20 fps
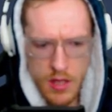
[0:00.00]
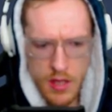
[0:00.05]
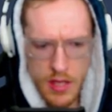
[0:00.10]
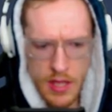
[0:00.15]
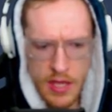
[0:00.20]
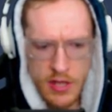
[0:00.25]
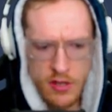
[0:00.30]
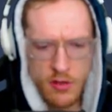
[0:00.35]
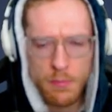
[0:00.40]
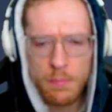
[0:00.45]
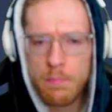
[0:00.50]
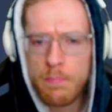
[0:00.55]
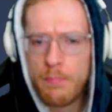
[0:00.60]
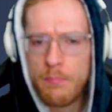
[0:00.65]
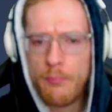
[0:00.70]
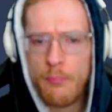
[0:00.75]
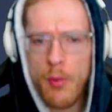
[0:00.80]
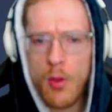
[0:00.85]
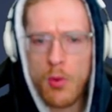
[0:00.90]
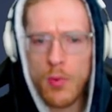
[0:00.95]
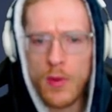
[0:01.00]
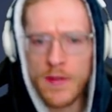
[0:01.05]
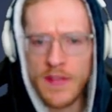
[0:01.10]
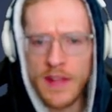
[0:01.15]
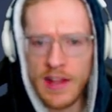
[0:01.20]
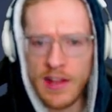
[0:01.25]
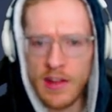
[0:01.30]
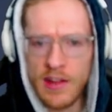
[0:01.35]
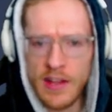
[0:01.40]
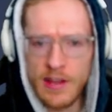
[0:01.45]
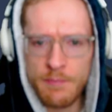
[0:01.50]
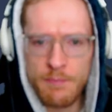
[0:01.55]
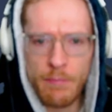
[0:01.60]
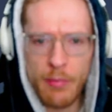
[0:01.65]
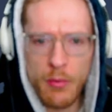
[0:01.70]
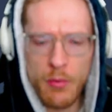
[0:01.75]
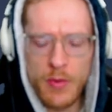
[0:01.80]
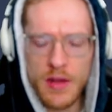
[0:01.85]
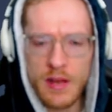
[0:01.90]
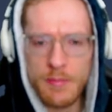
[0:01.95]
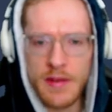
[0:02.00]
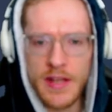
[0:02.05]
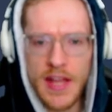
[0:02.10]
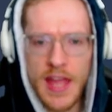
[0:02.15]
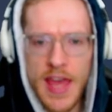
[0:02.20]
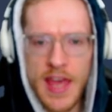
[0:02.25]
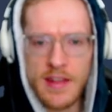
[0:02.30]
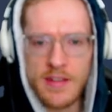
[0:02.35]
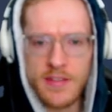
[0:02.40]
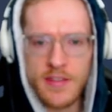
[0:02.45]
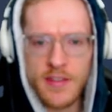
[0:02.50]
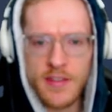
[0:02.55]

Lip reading: He just booted he booted him in the head.